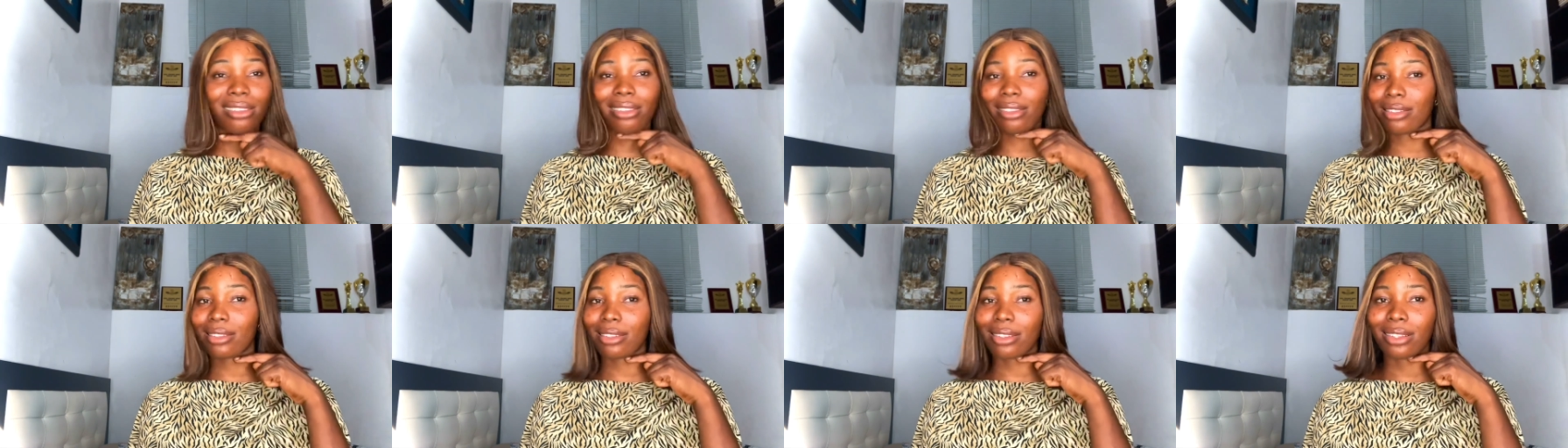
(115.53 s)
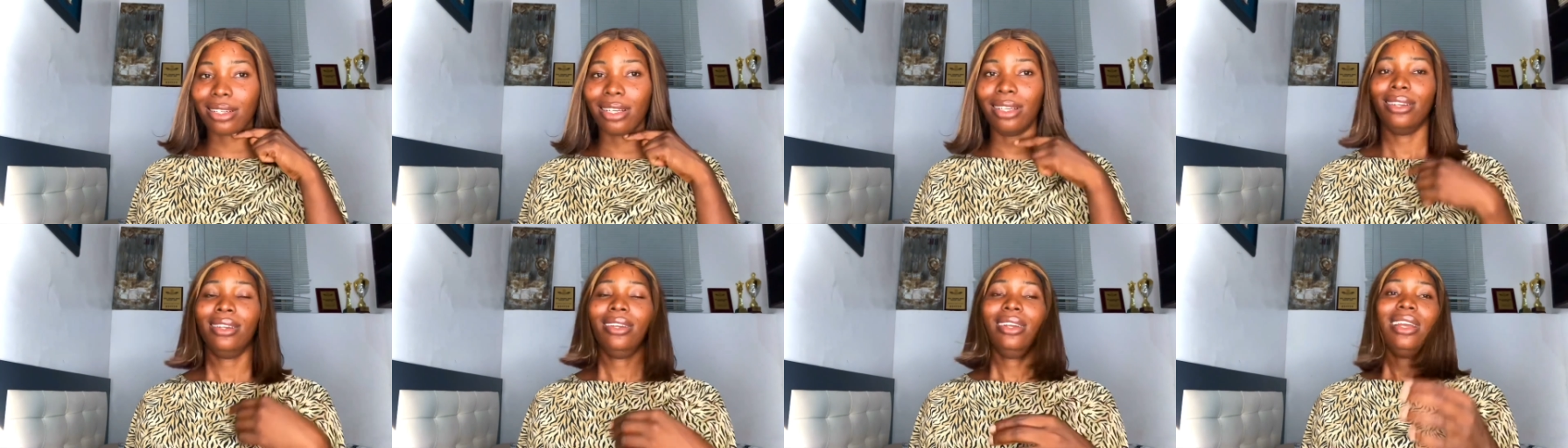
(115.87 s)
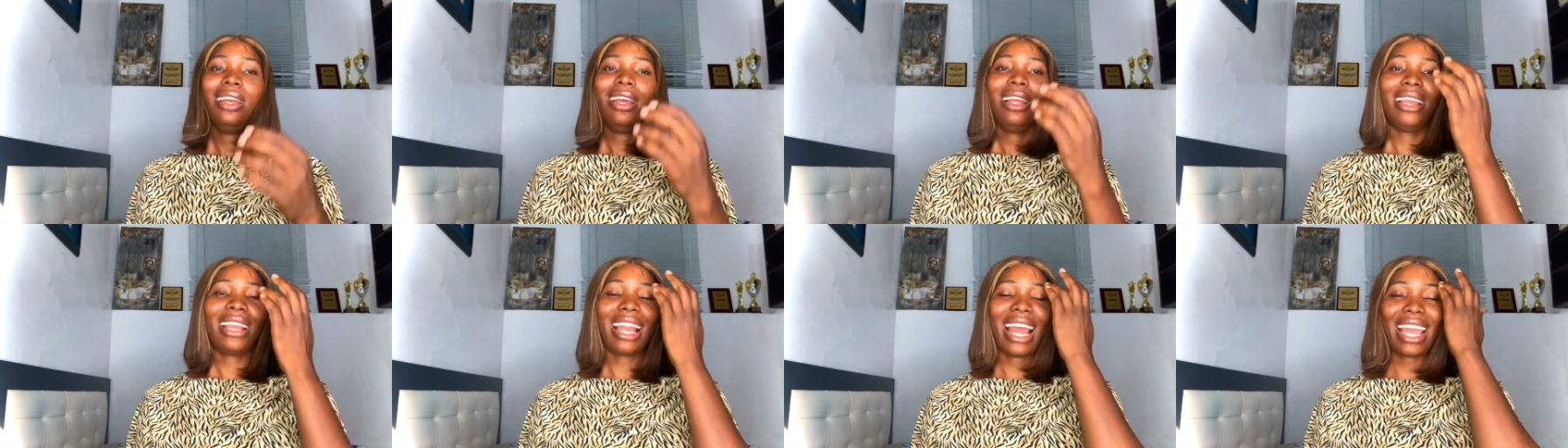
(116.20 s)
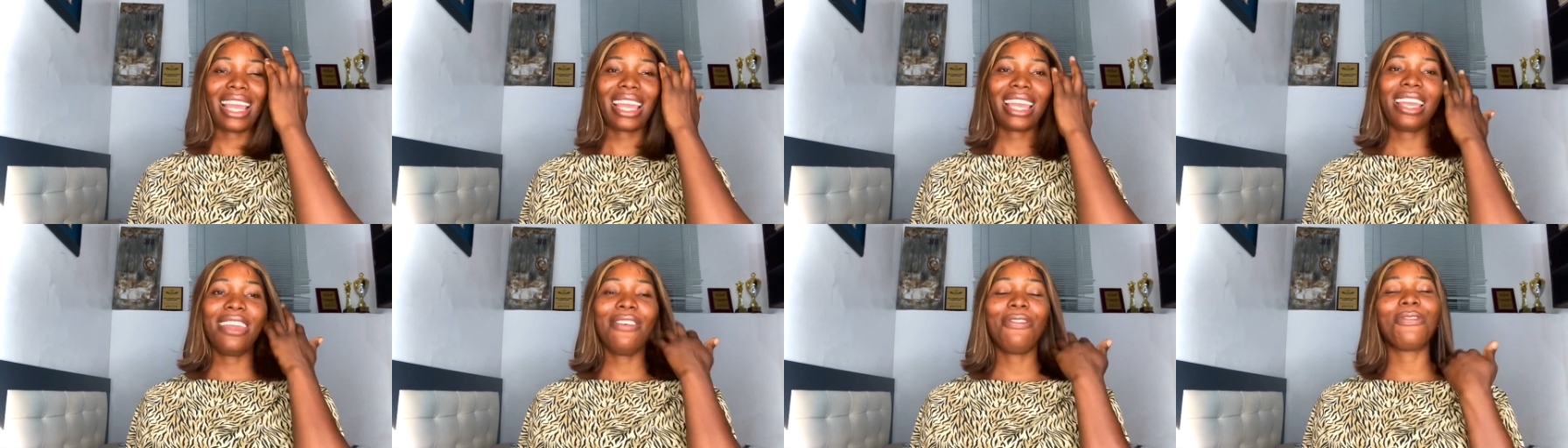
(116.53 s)

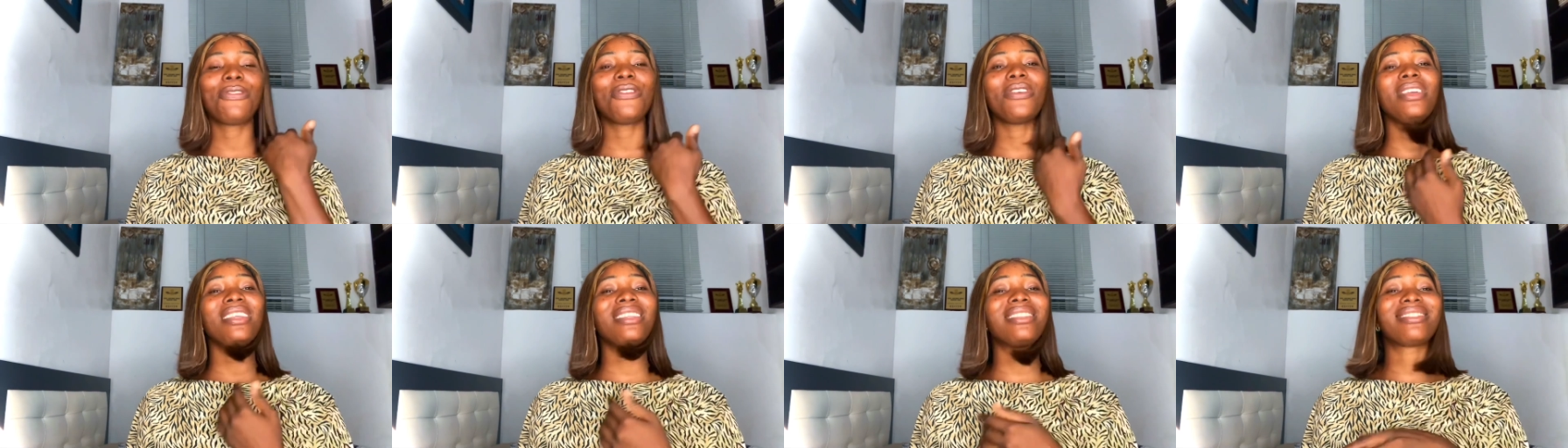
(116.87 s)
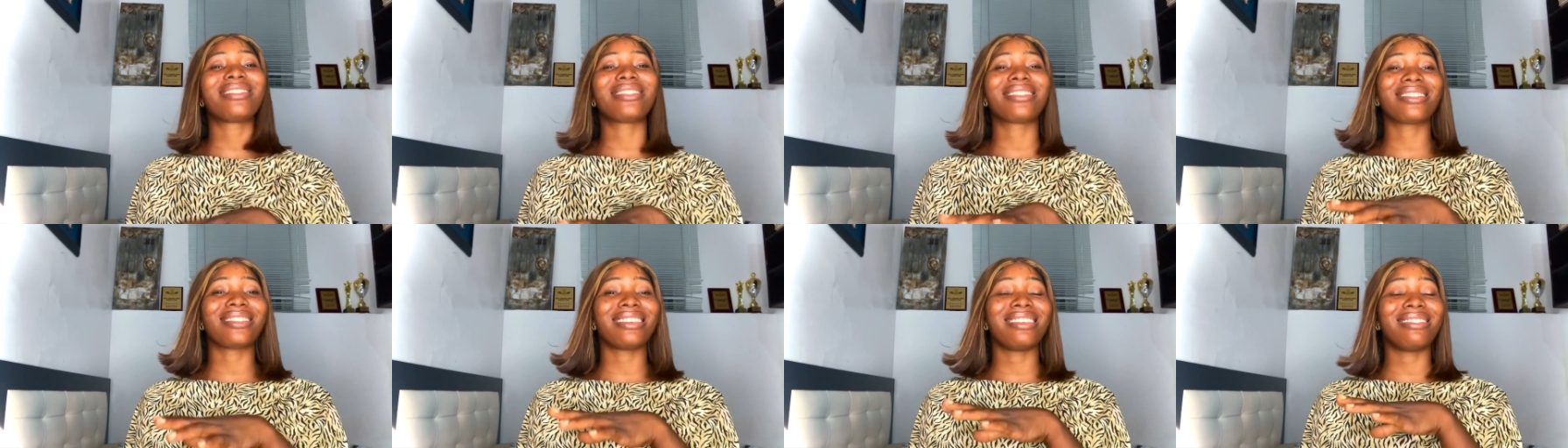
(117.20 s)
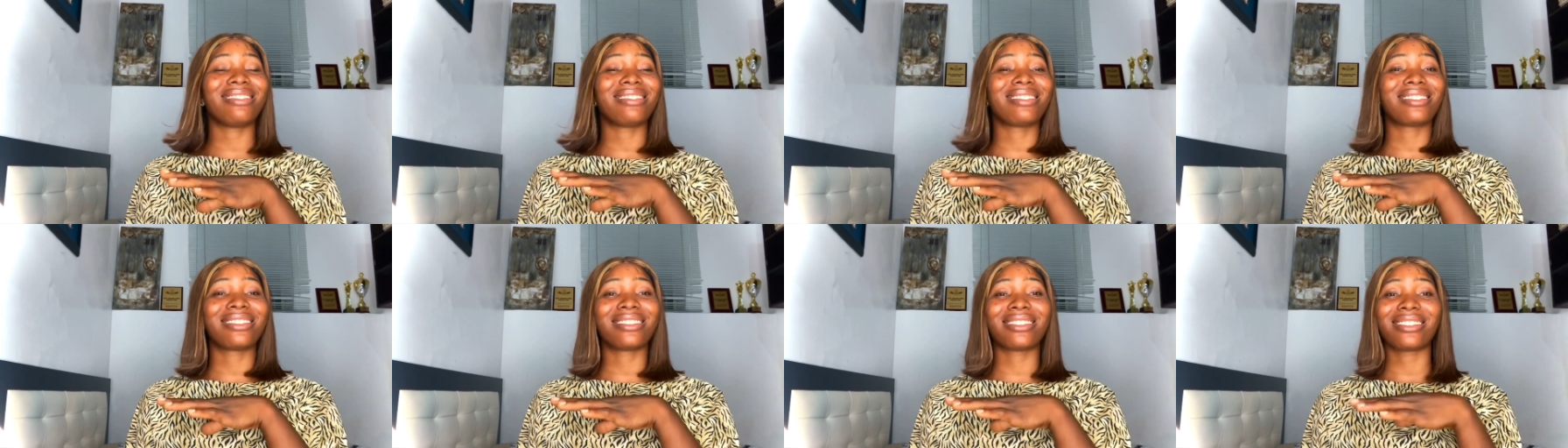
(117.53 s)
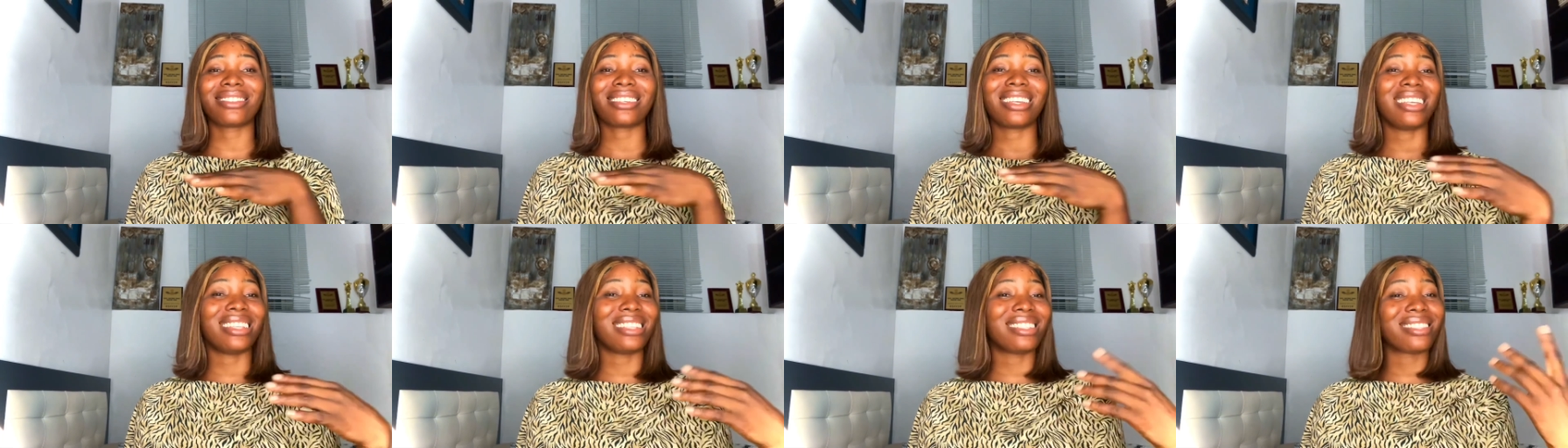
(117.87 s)
like if it's
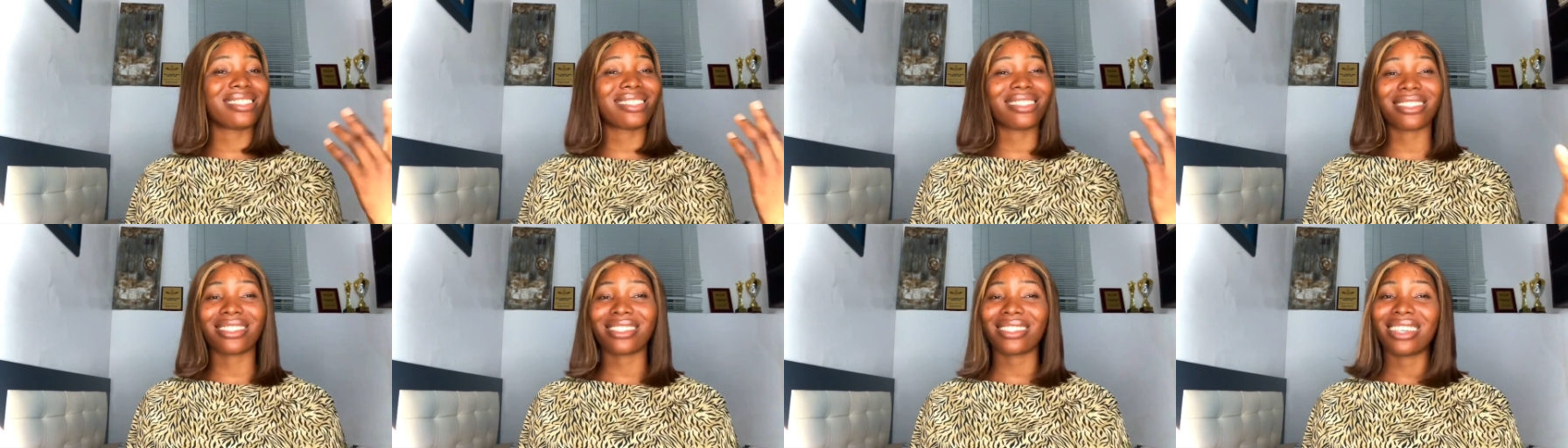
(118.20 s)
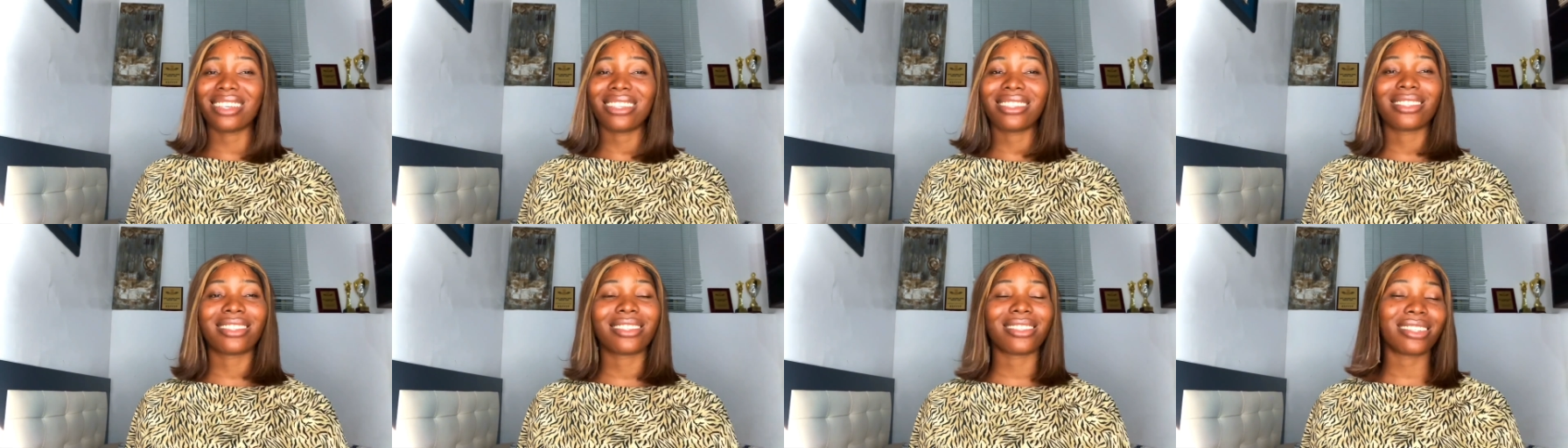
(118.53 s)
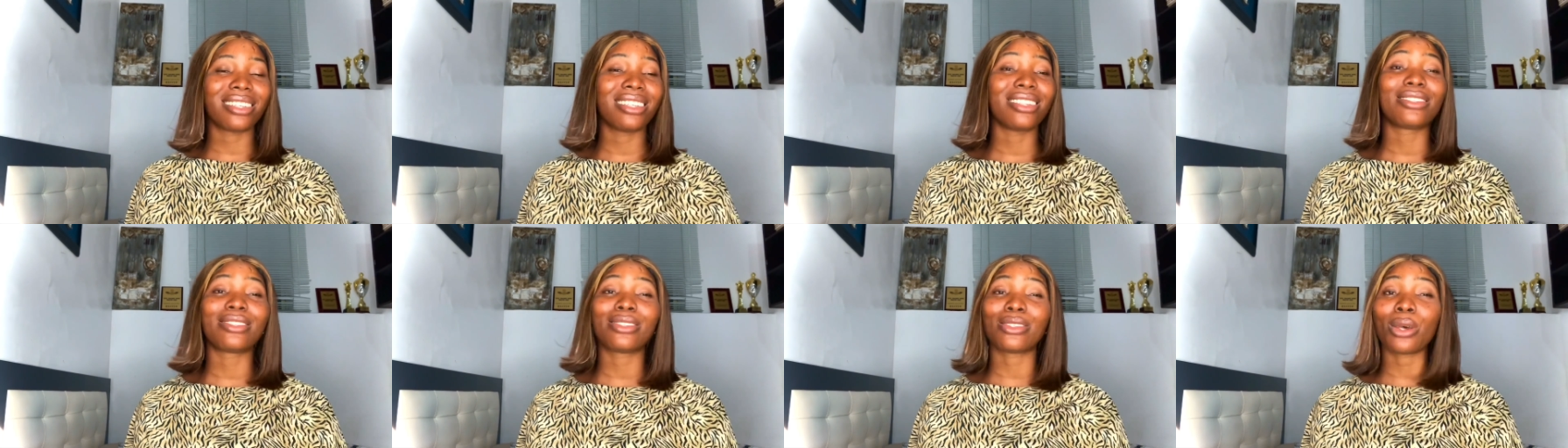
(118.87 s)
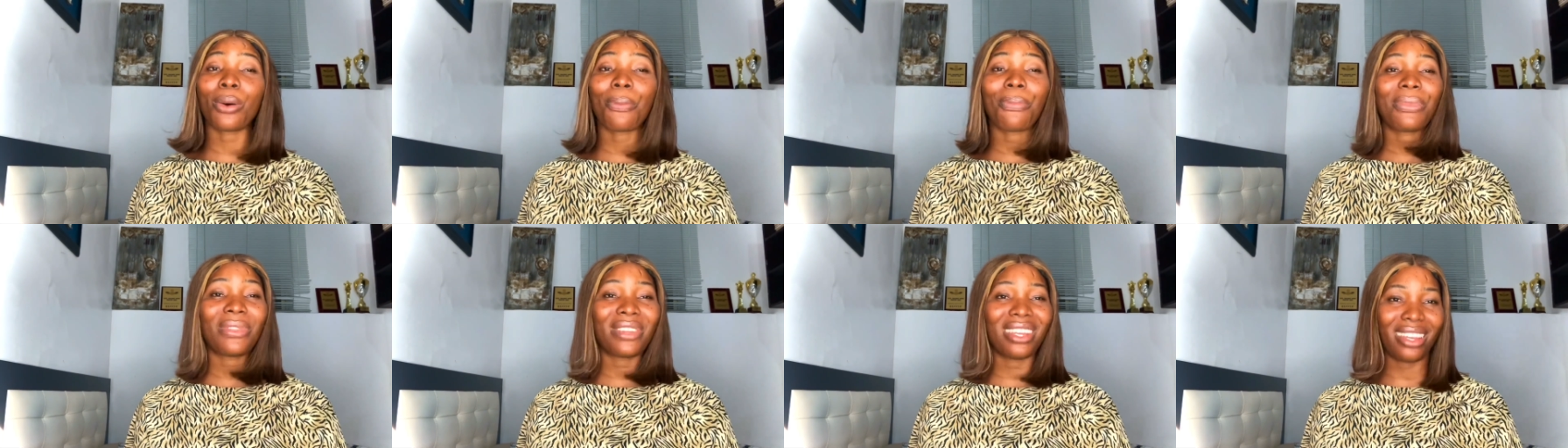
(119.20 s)
it's it's it's it's
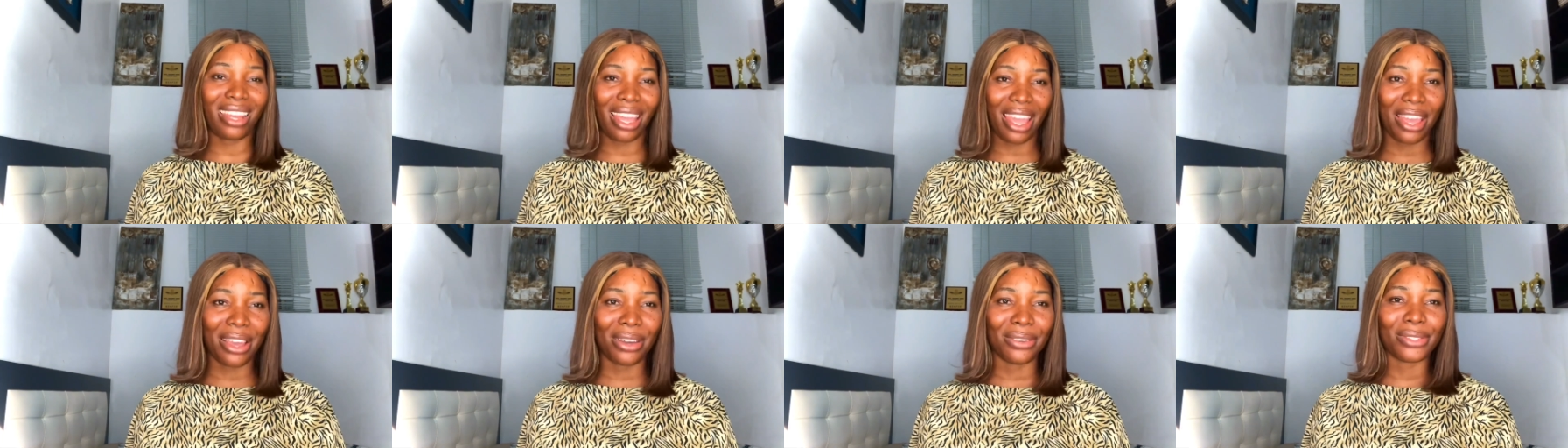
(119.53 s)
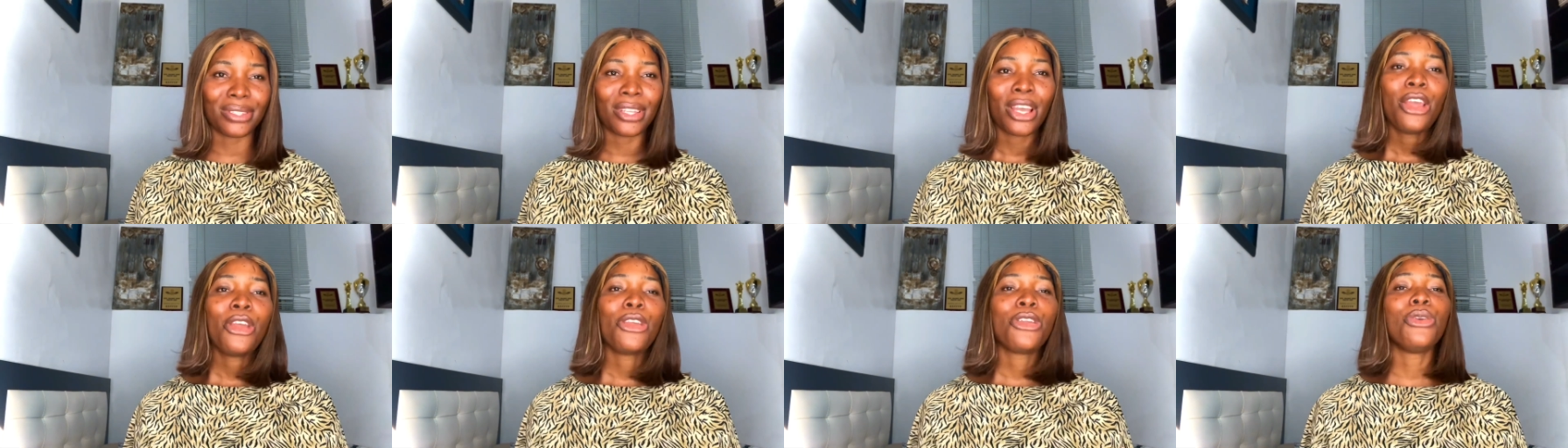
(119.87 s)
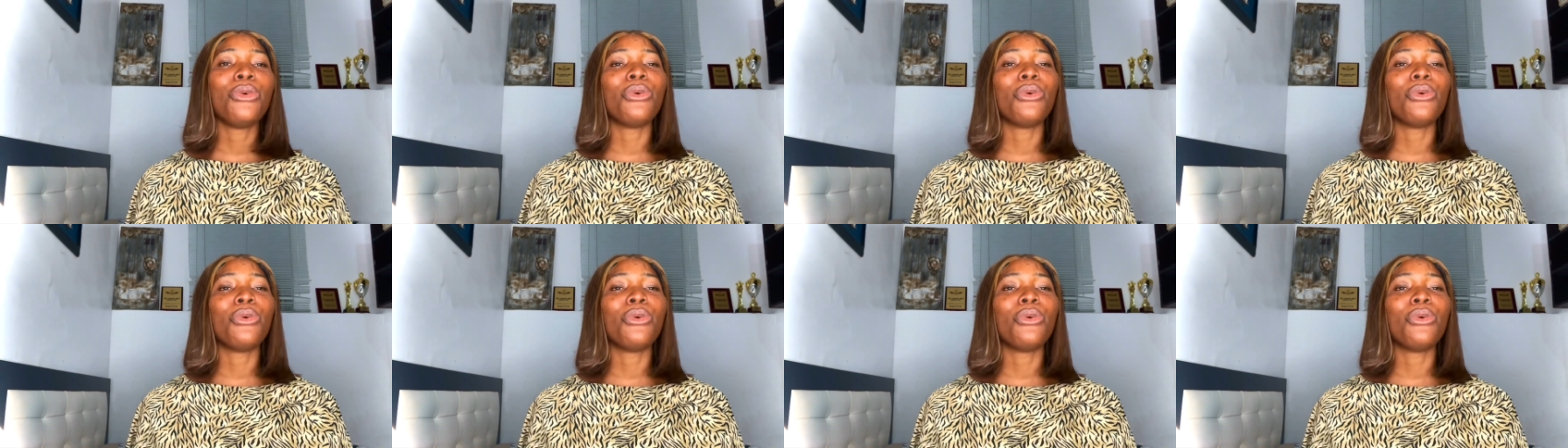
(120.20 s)
something else